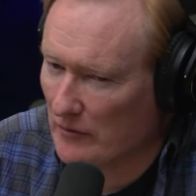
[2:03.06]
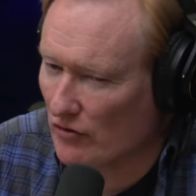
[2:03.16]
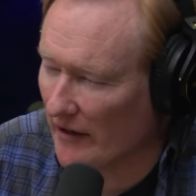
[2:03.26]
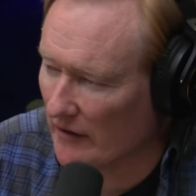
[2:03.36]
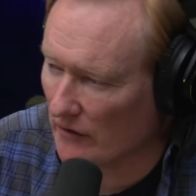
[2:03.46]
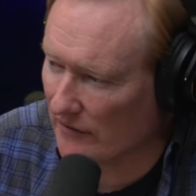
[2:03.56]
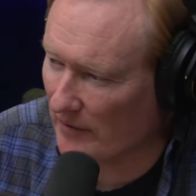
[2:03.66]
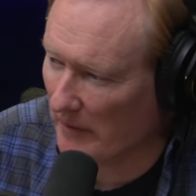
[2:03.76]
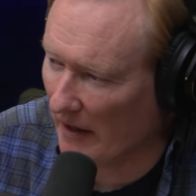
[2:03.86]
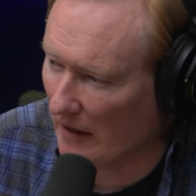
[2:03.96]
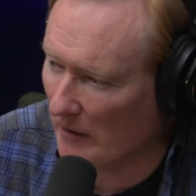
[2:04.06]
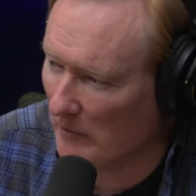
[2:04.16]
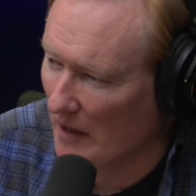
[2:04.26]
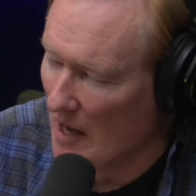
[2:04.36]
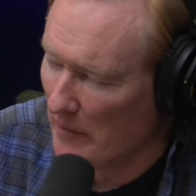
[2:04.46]
trying to learn from
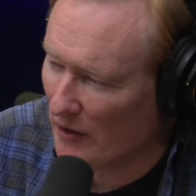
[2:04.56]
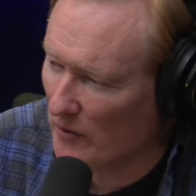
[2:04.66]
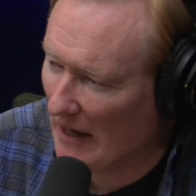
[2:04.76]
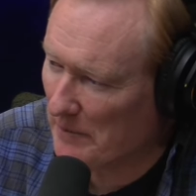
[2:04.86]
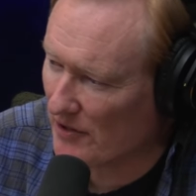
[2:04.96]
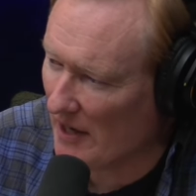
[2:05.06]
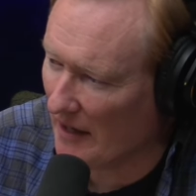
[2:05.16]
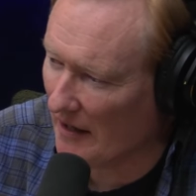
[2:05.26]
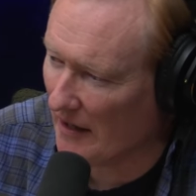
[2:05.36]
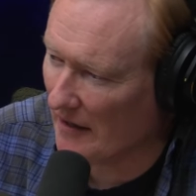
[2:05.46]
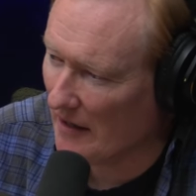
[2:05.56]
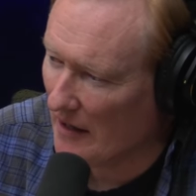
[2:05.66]
him, but you keep saying it